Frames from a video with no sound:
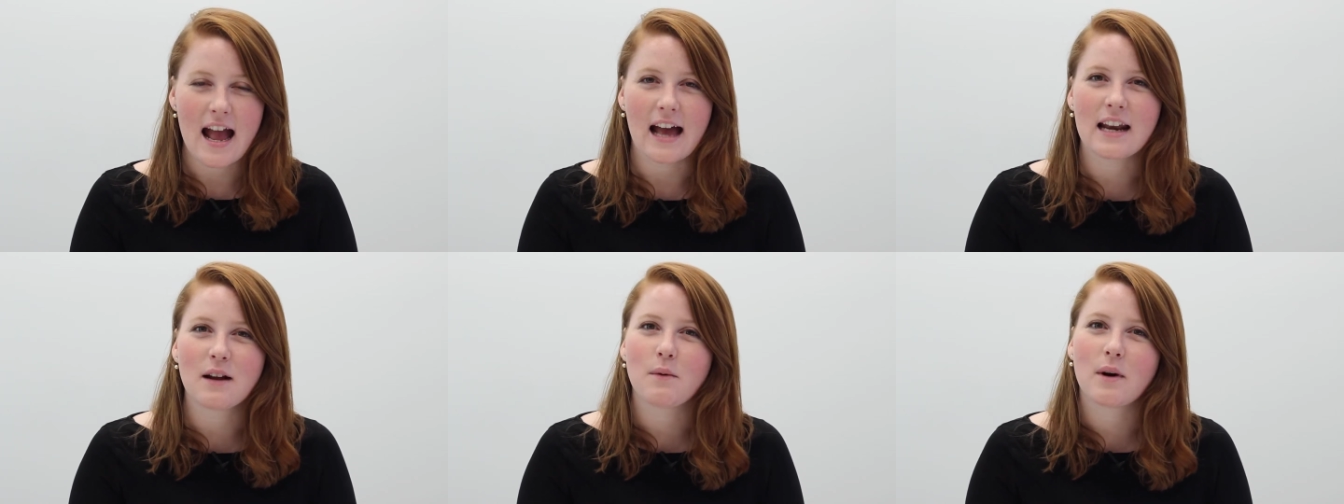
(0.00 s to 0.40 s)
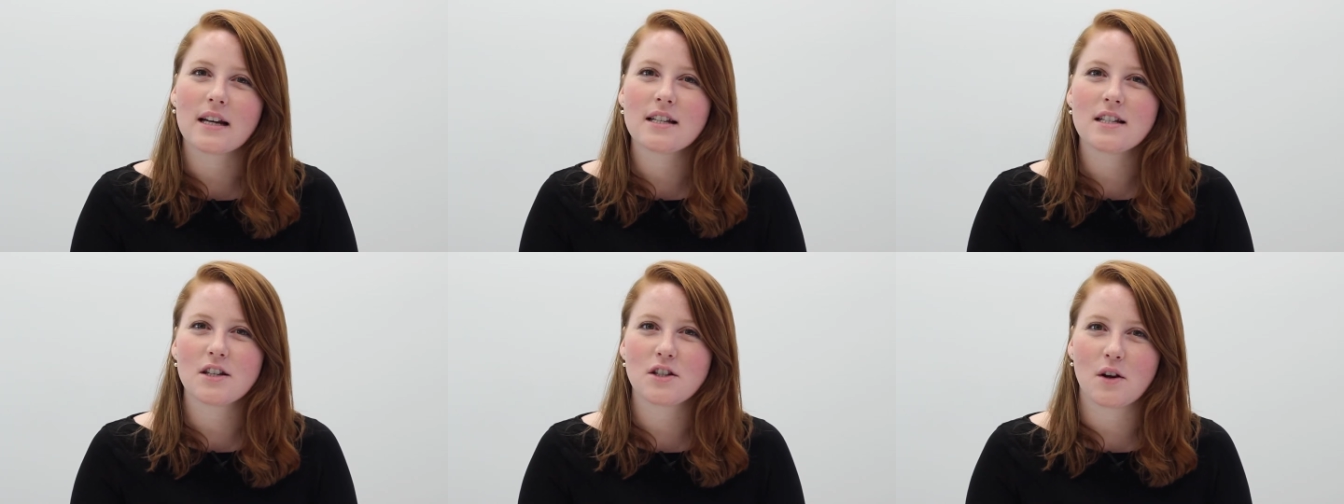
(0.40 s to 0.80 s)
and I
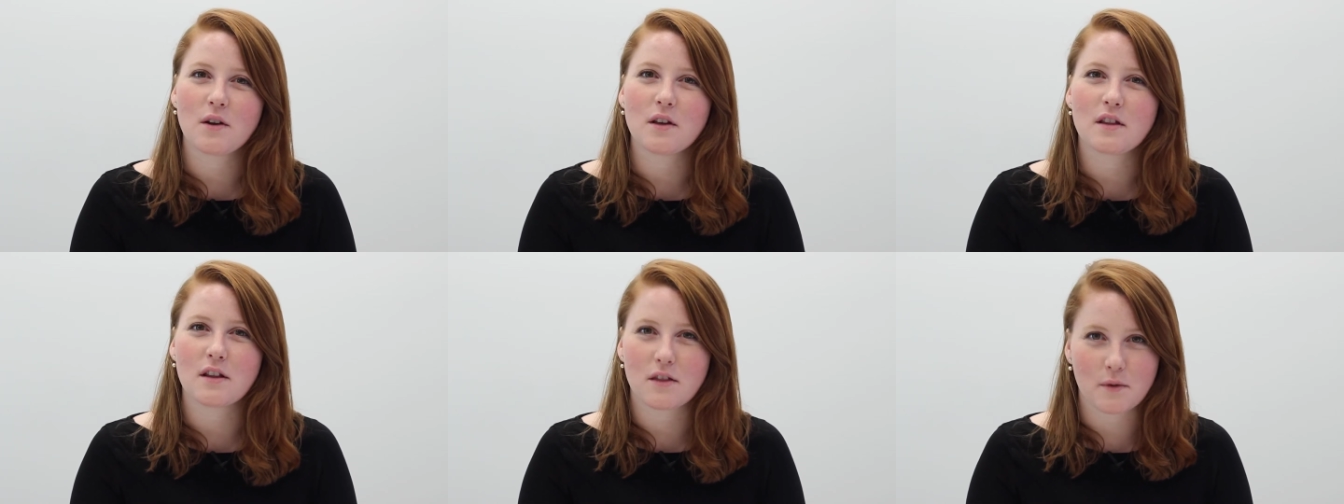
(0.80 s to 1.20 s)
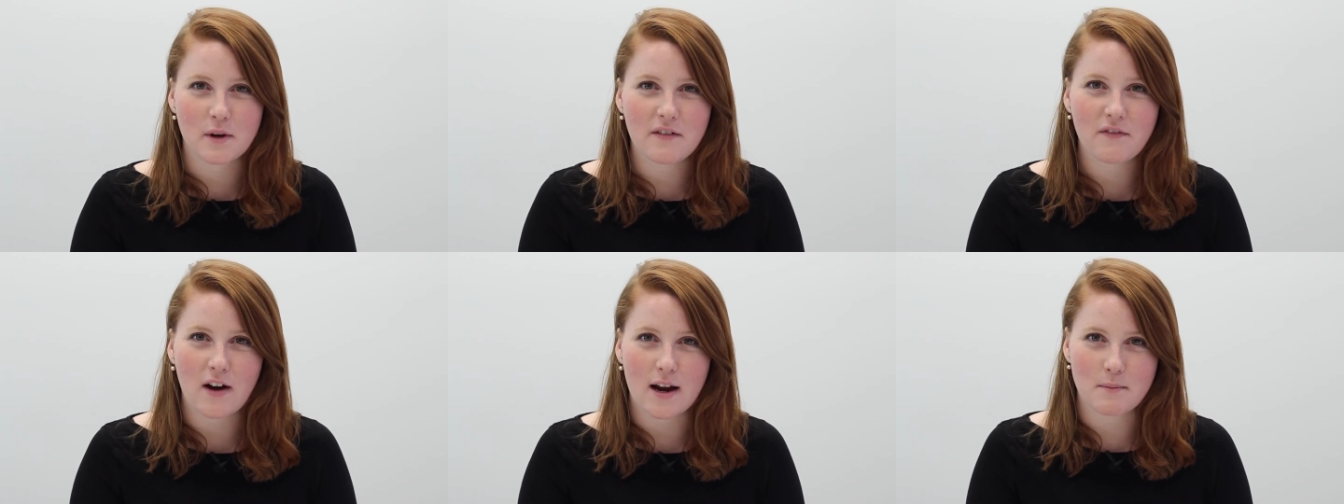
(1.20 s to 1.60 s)
wanted to show you the
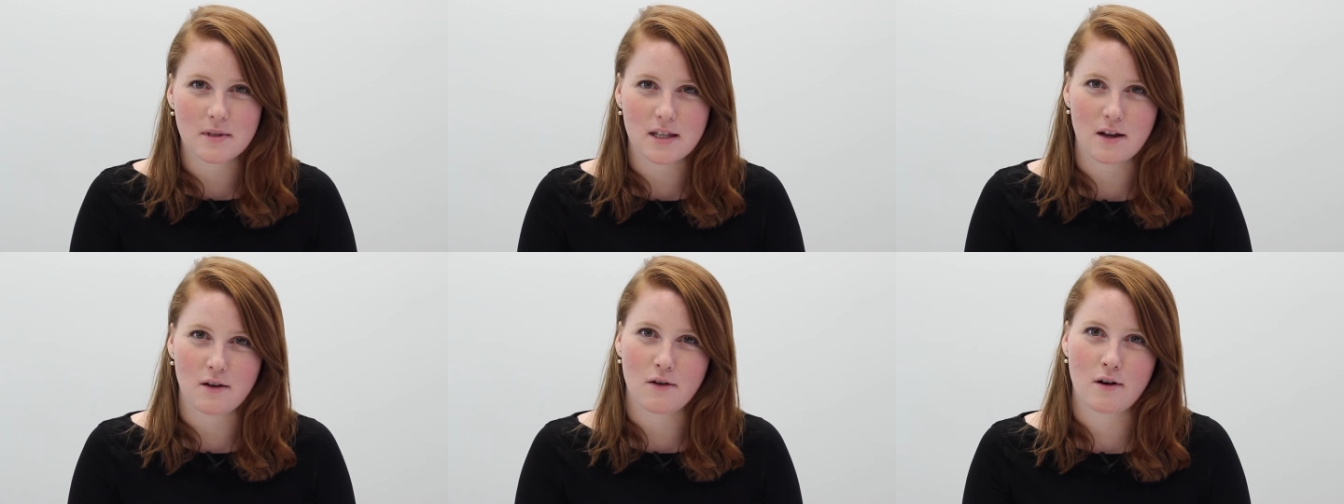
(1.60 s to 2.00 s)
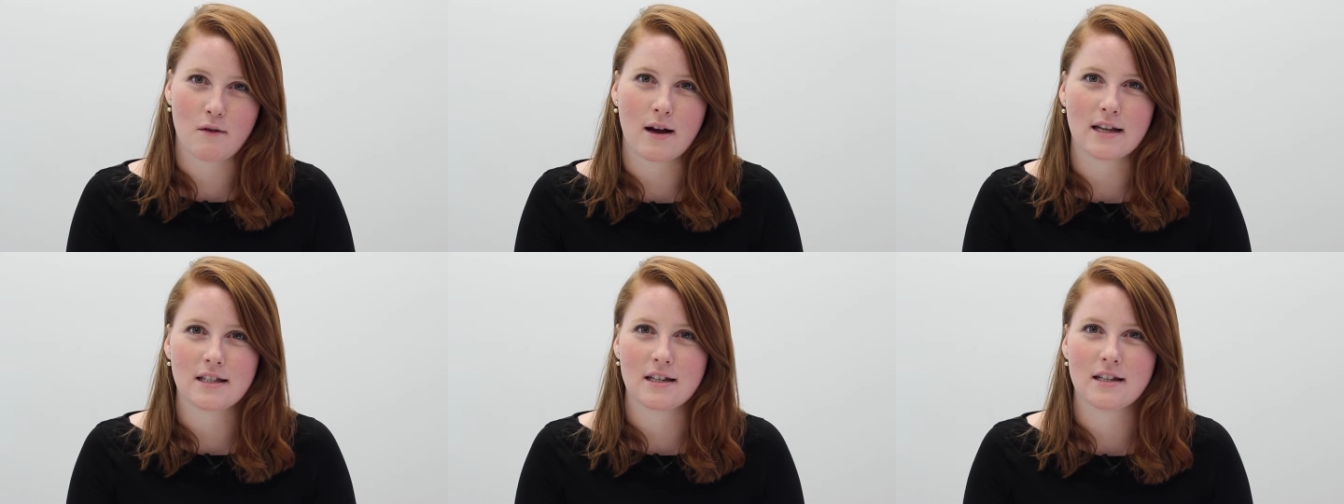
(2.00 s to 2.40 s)
three frames that you
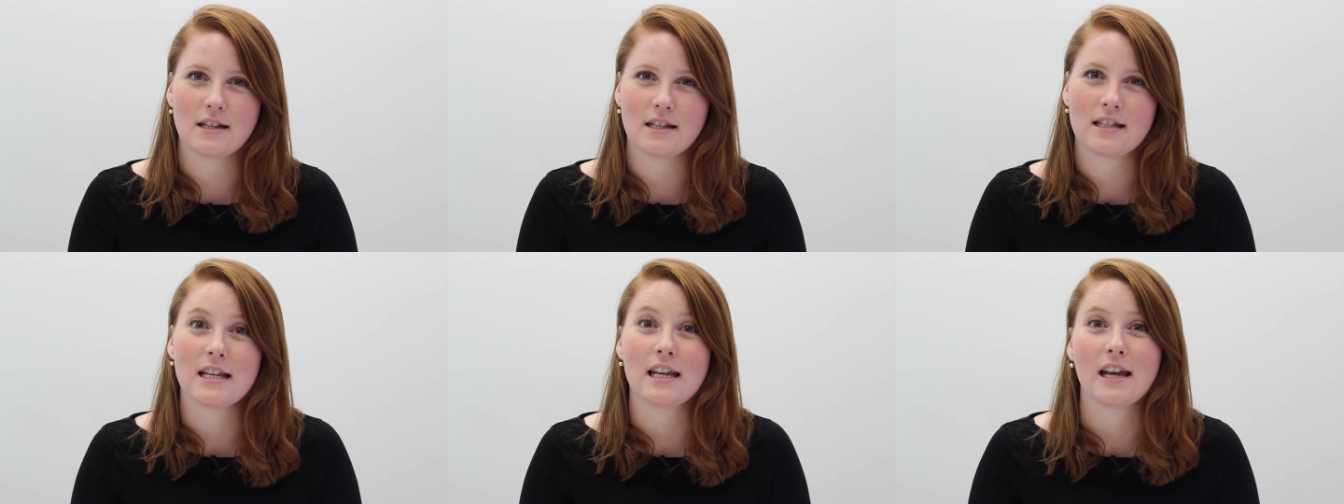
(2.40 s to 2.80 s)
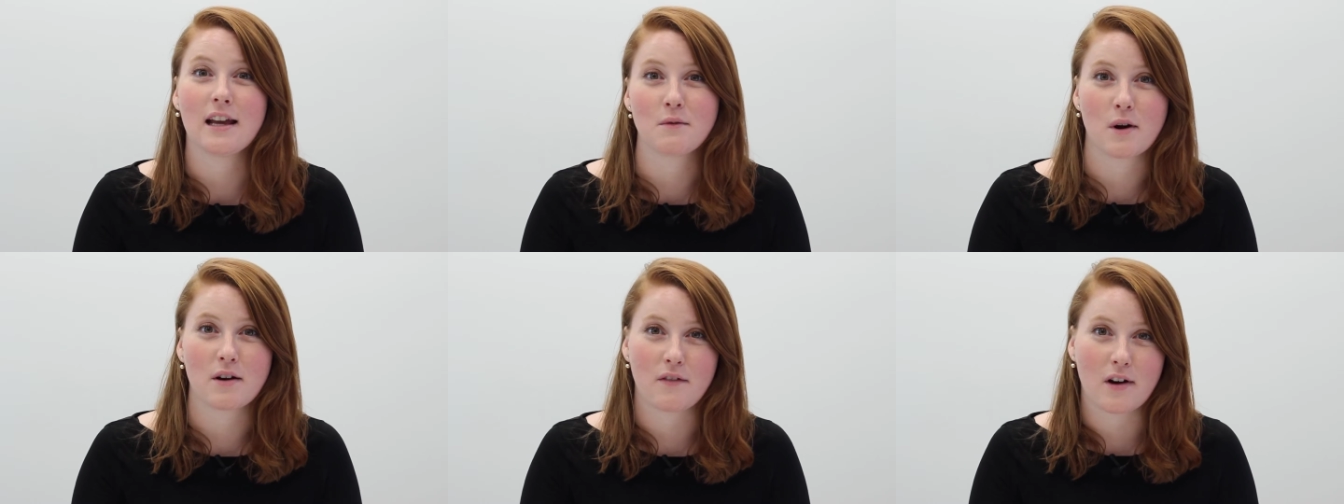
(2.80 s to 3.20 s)
requested to see
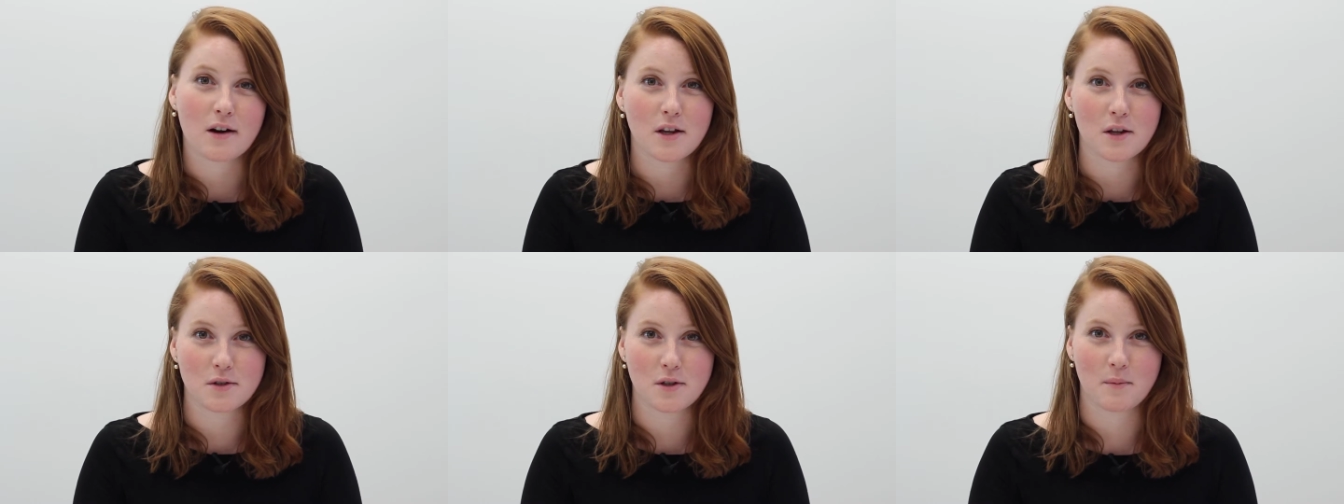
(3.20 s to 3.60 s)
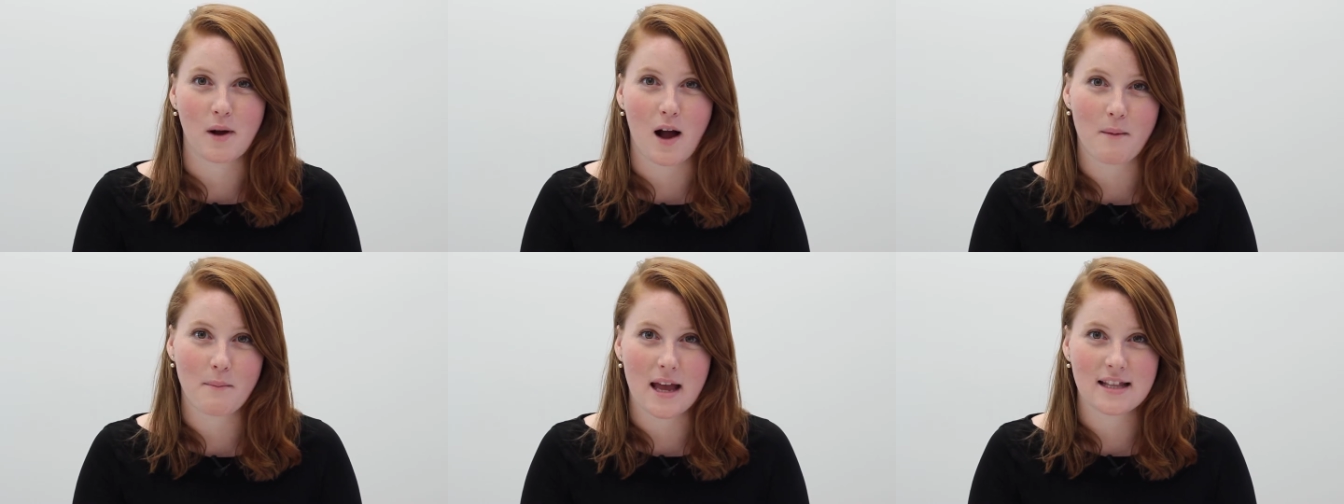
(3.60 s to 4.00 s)
in one of our YouTube
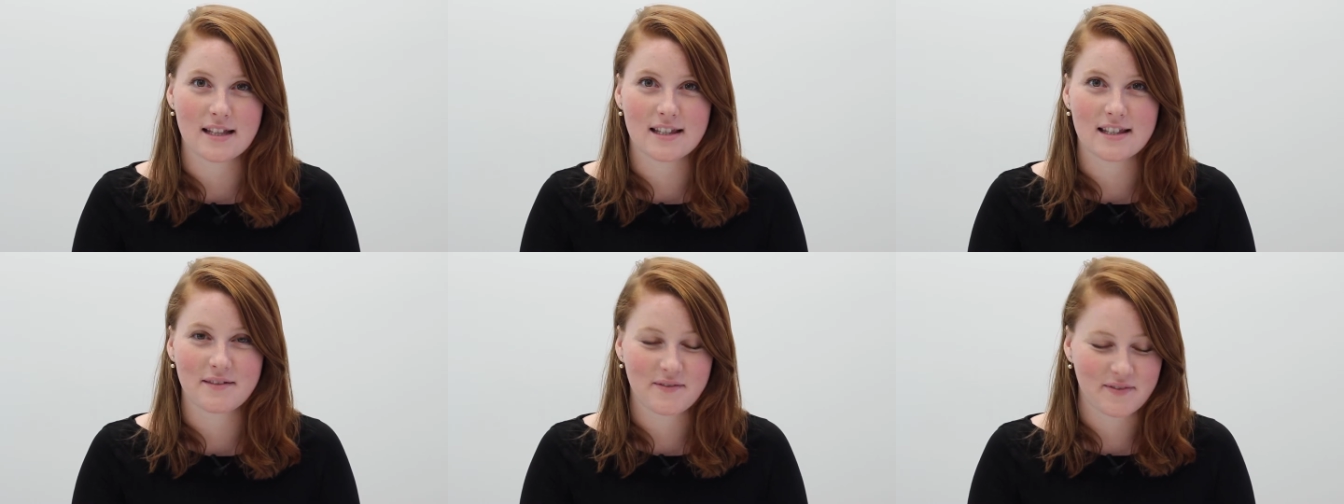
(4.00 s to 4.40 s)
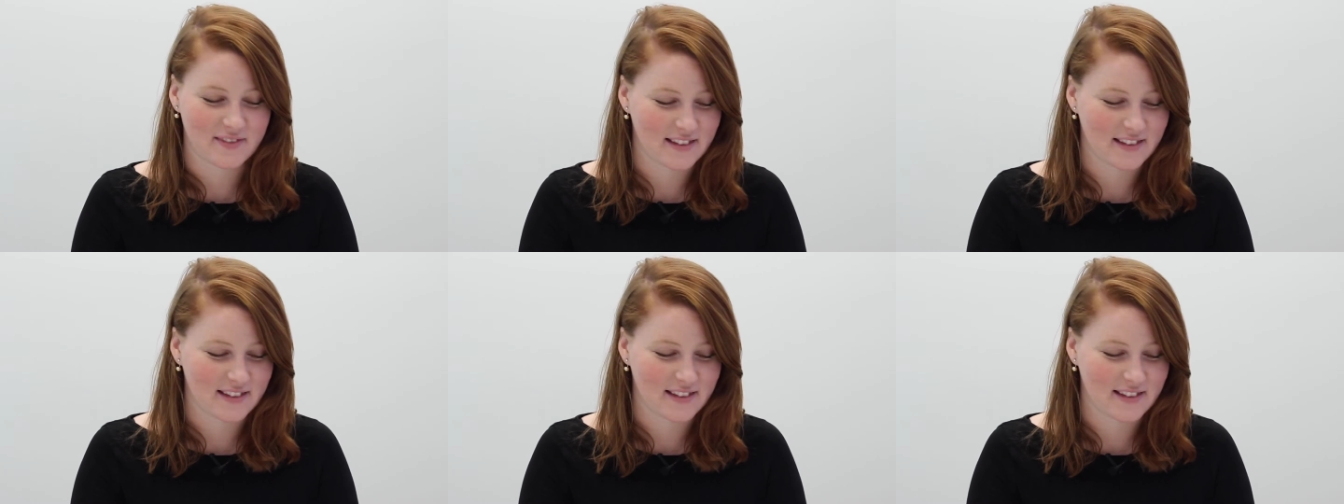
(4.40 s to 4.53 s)
comments.